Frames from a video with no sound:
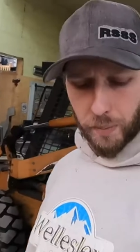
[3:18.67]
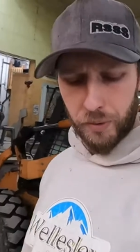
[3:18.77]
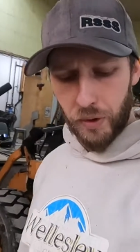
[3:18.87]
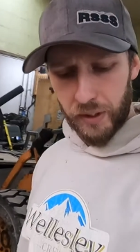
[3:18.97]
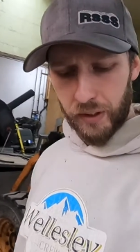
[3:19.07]
I'm
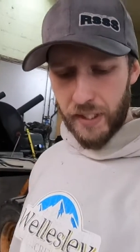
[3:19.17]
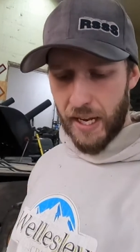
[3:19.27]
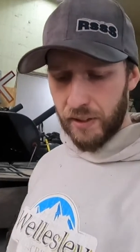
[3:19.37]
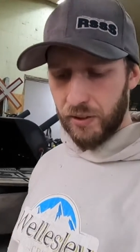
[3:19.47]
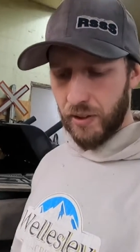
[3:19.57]
doing
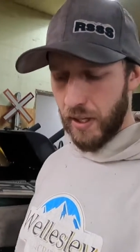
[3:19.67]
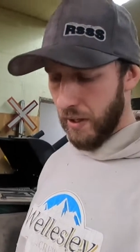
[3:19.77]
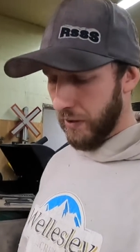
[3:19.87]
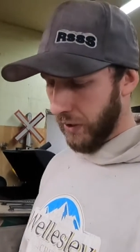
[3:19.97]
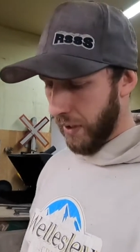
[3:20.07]
next
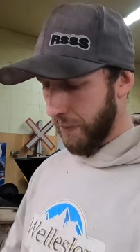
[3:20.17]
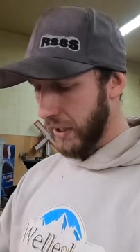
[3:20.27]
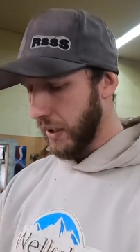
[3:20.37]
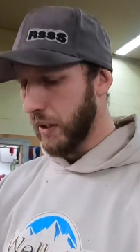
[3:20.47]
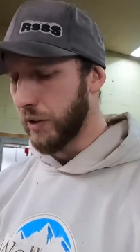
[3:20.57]
is I'm
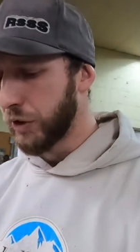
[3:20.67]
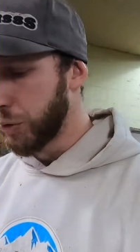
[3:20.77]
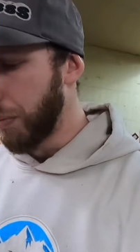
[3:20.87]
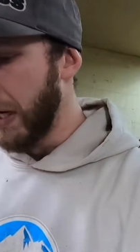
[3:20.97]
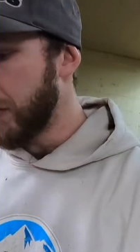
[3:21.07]
making a
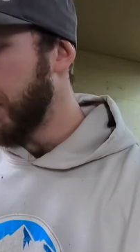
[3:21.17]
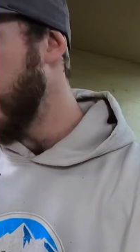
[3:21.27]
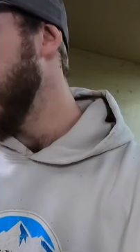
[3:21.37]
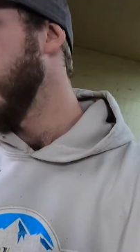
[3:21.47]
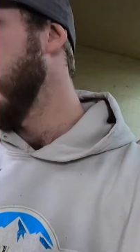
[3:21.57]

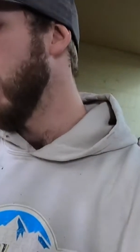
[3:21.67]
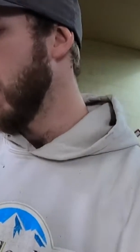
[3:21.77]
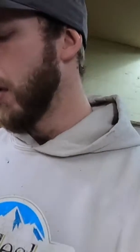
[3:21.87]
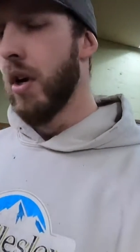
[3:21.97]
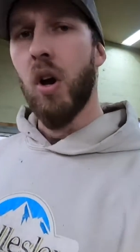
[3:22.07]
spacer
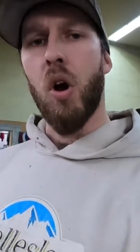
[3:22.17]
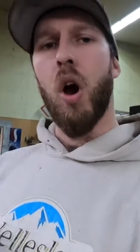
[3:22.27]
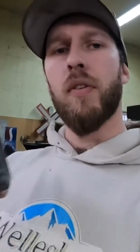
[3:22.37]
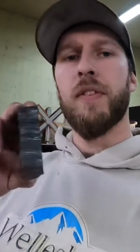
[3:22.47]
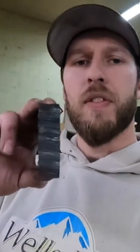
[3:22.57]

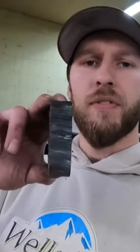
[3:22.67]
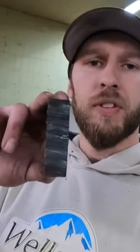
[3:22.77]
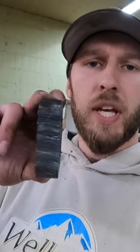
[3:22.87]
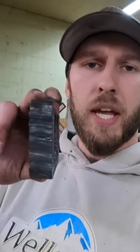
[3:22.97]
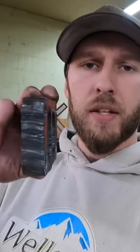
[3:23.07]
off of the
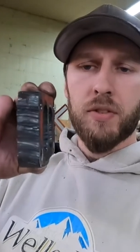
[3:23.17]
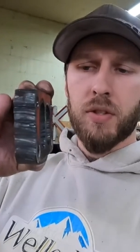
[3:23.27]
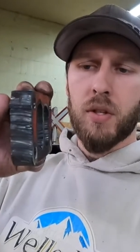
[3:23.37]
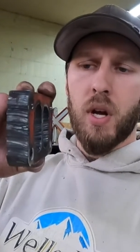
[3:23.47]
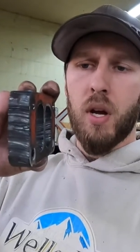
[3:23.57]

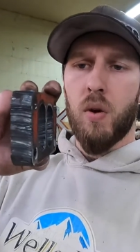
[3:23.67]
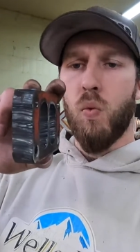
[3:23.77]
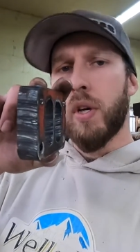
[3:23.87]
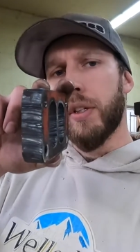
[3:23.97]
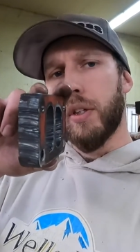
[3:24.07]
flange, 1
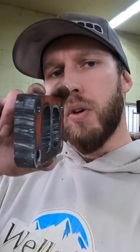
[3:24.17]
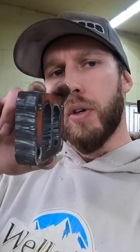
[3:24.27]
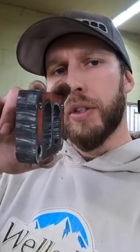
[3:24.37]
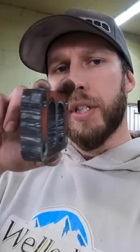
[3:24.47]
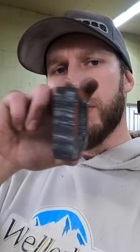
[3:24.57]

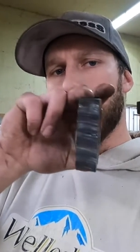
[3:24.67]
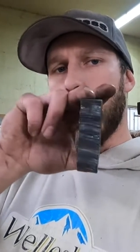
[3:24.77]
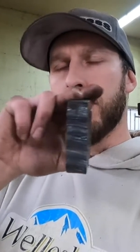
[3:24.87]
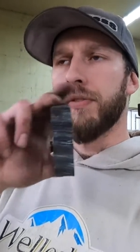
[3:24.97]
1/4 inches off the